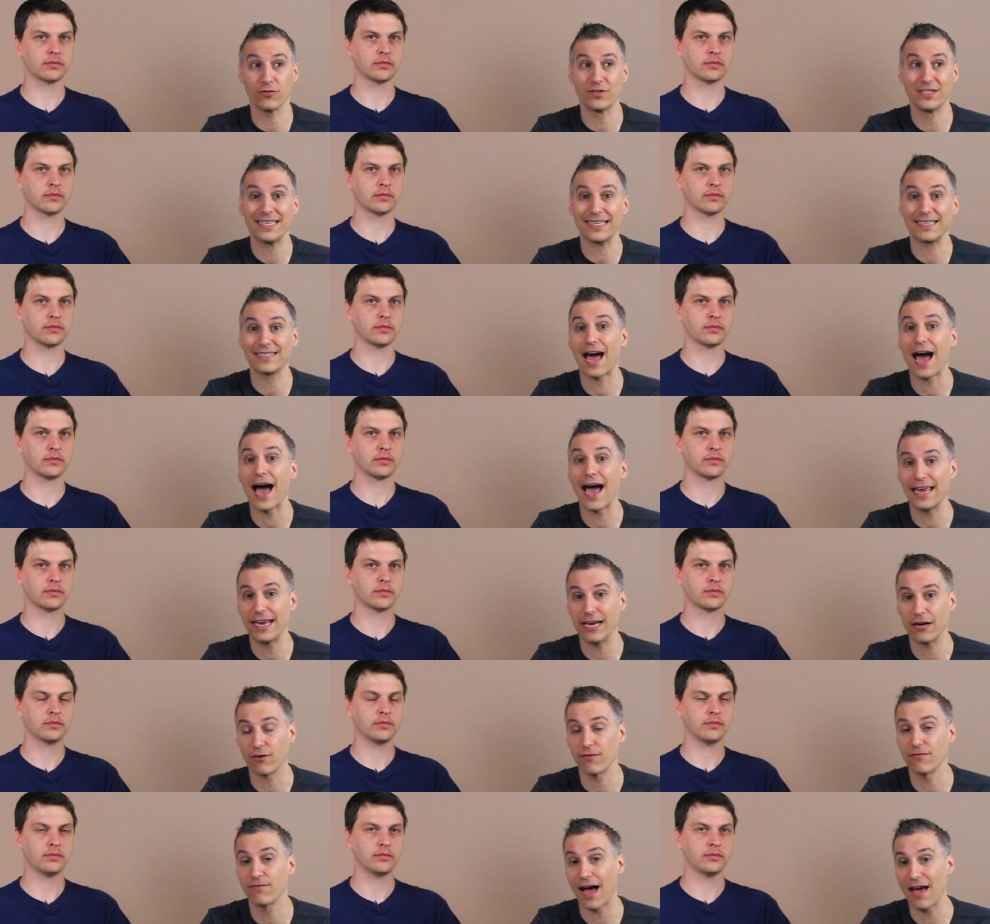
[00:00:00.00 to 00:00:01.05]
Speaker 1: 6 high here
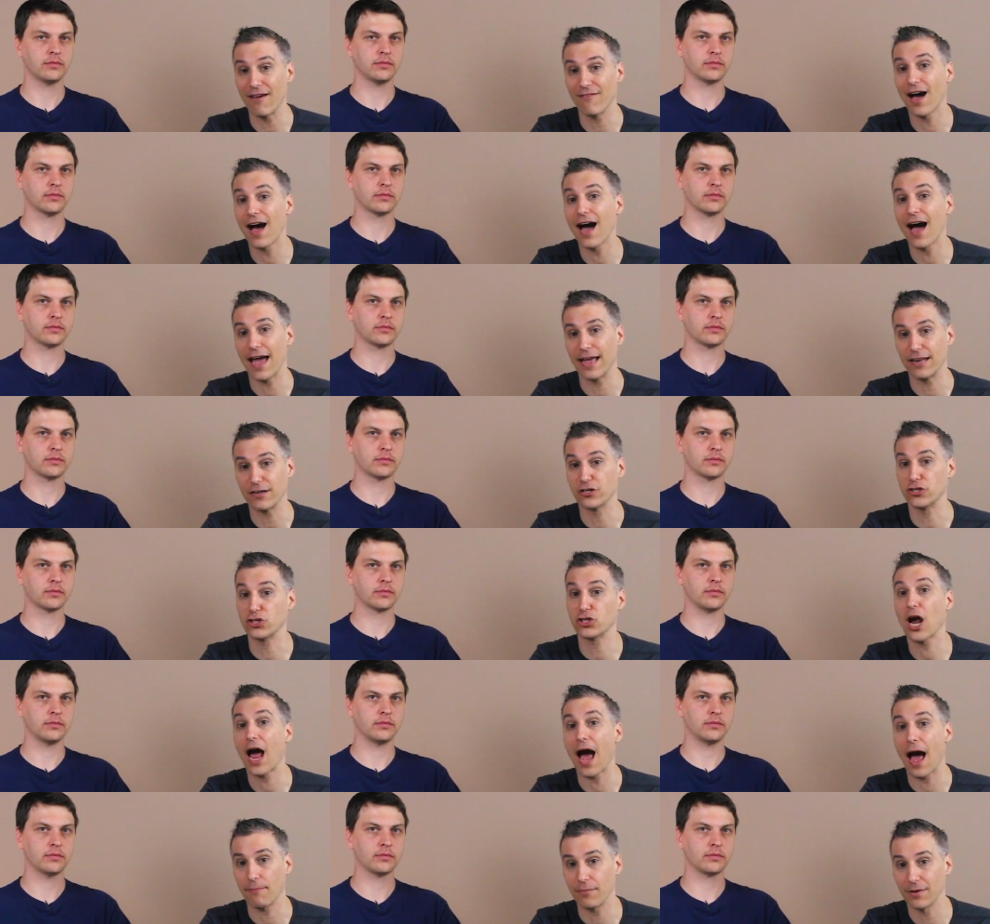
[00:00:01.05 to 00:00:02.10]
or 5 high to
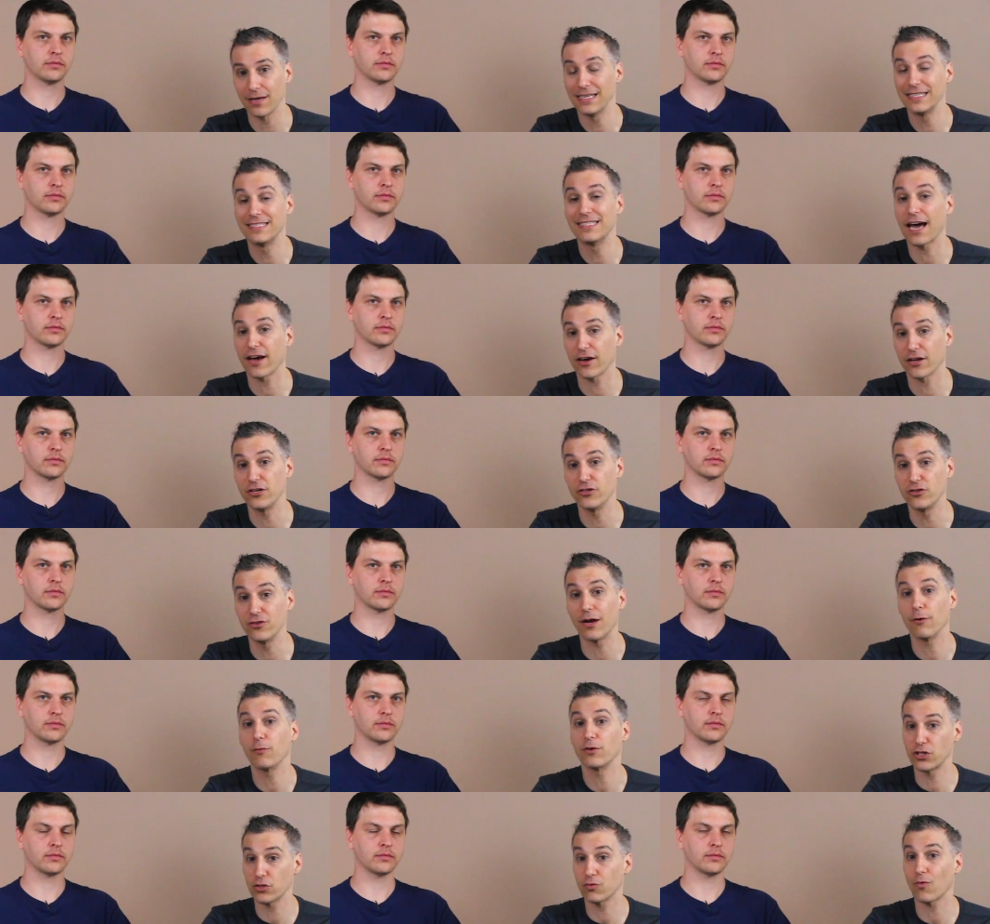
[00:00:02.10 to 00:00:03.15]
chop. He's not going to do that,
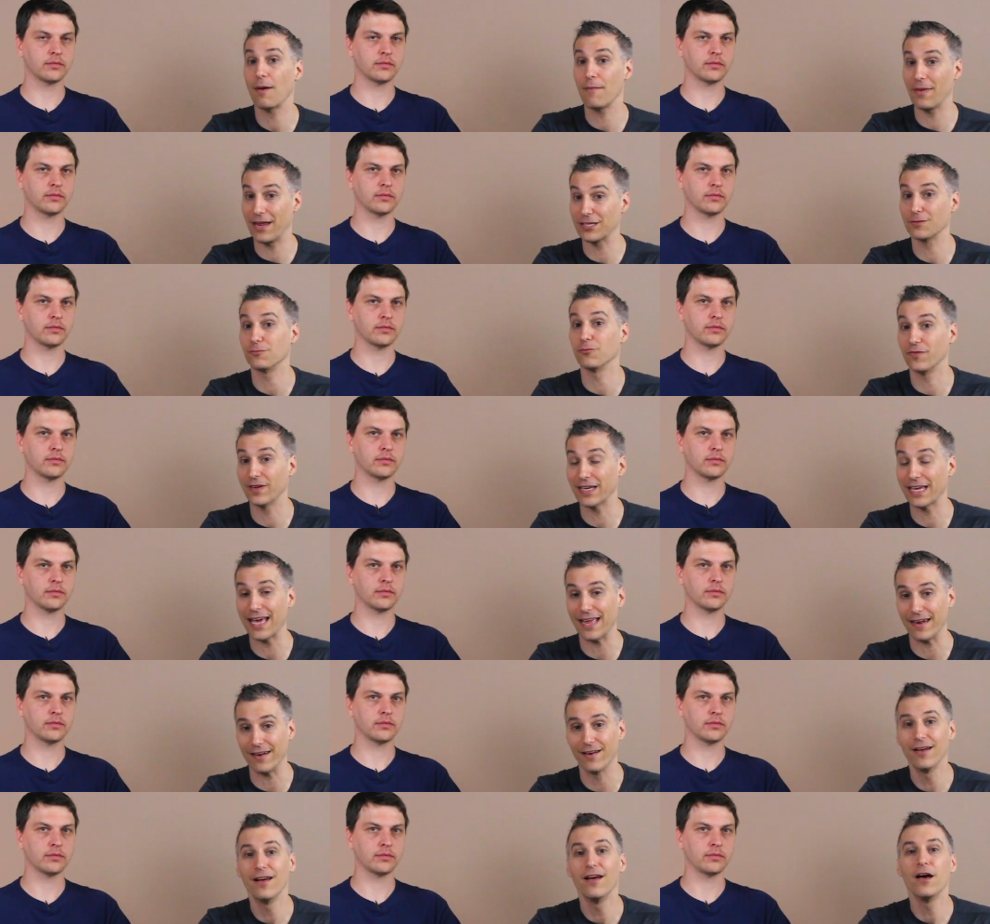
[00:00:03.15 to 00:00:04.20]
which is why Manig's moving in.
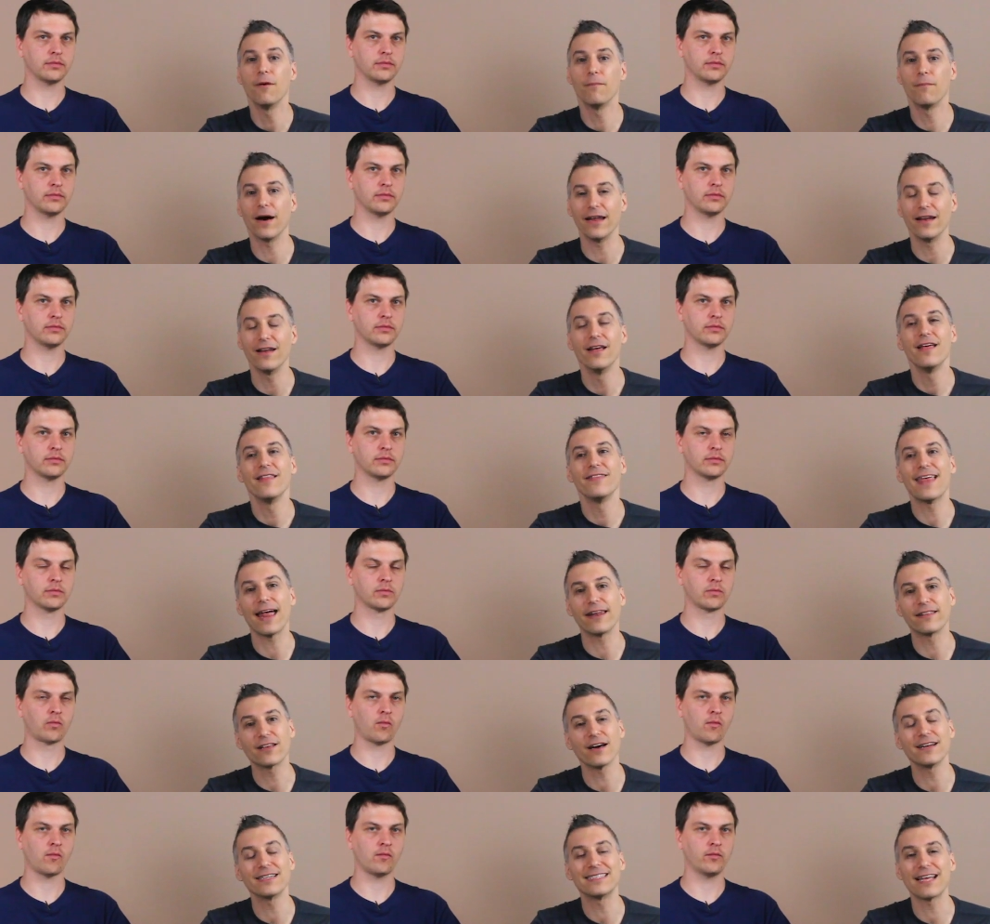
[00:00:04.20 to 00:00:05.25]
But that
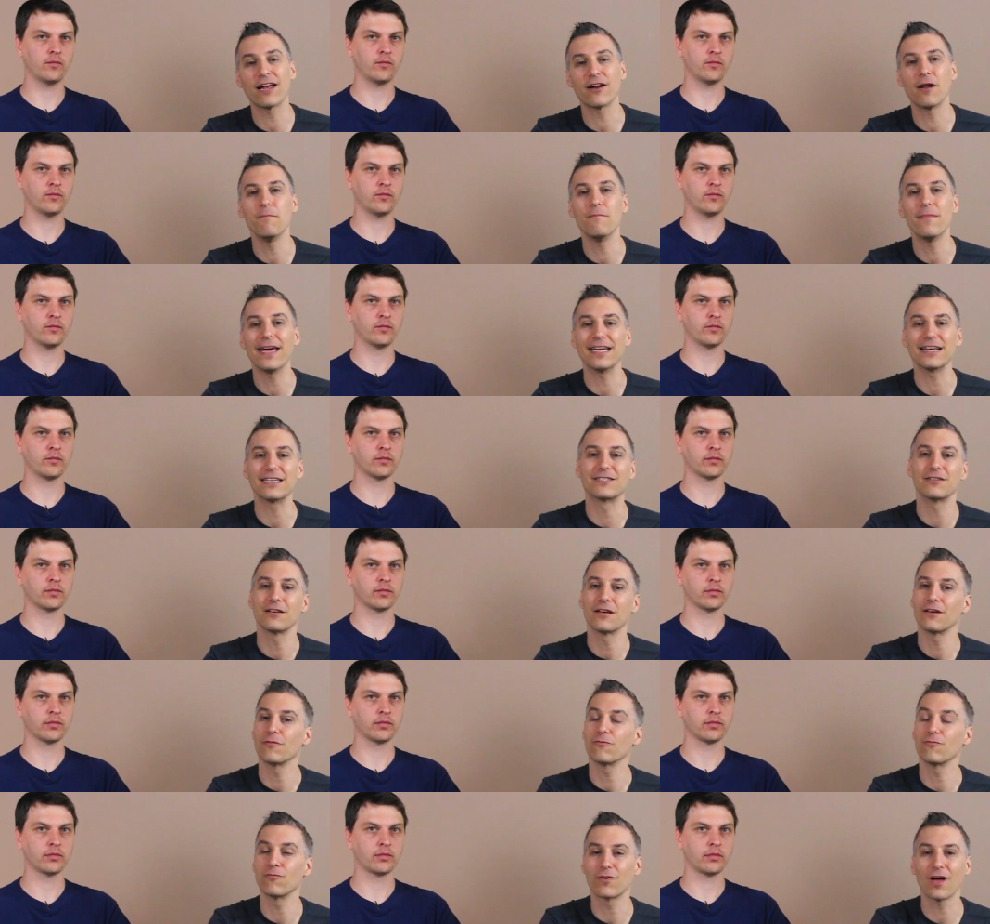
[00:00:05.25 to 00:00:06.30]
cuts down on Manig's
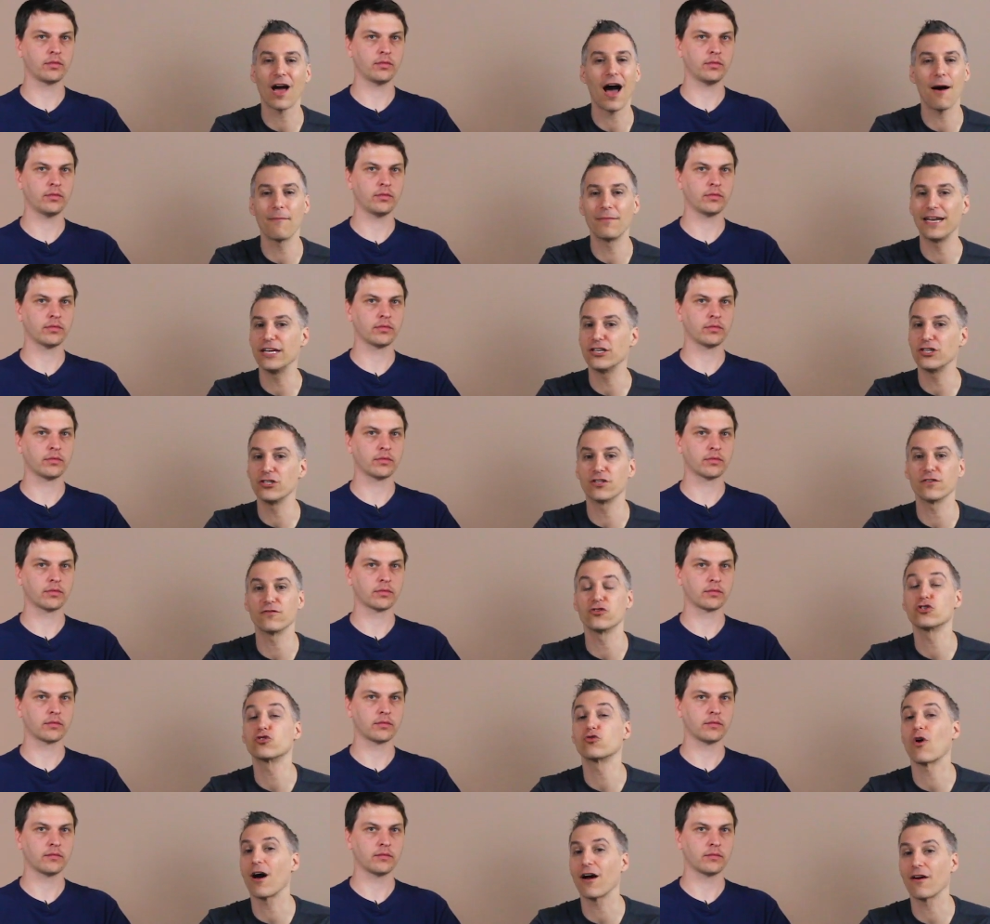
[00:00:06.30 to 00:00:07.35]
combinations of
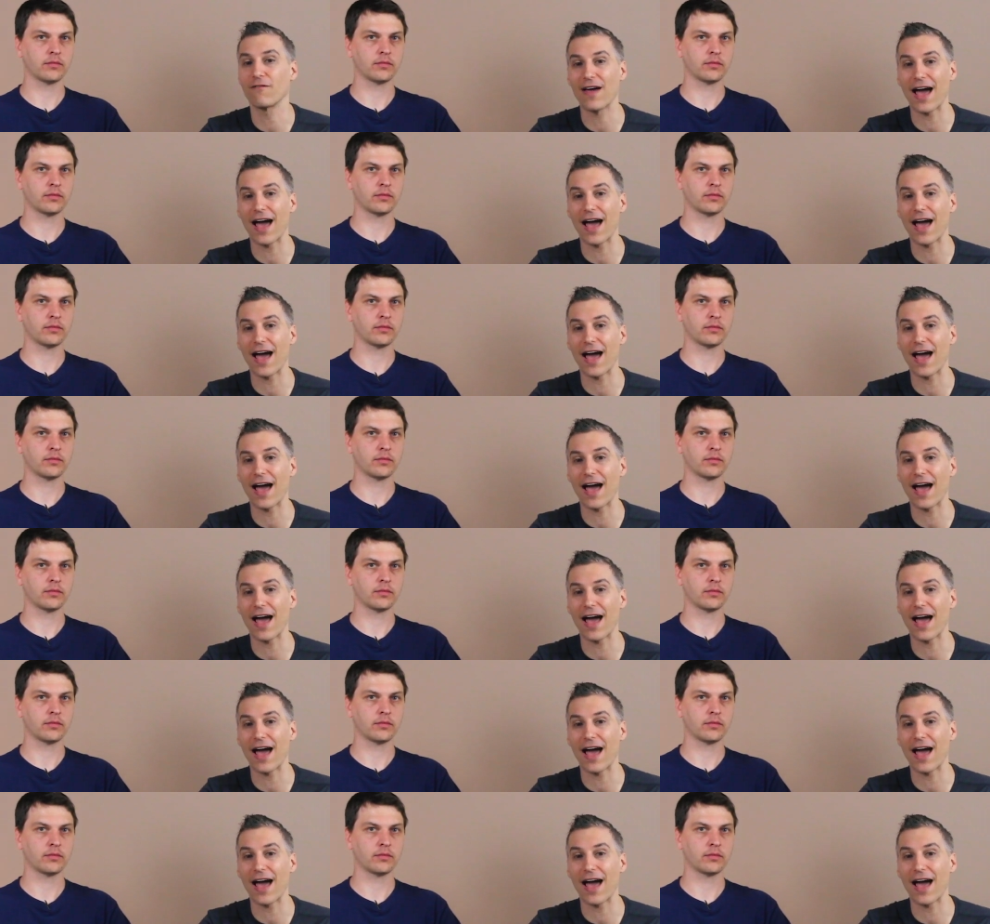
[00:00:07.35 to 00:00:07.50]
strong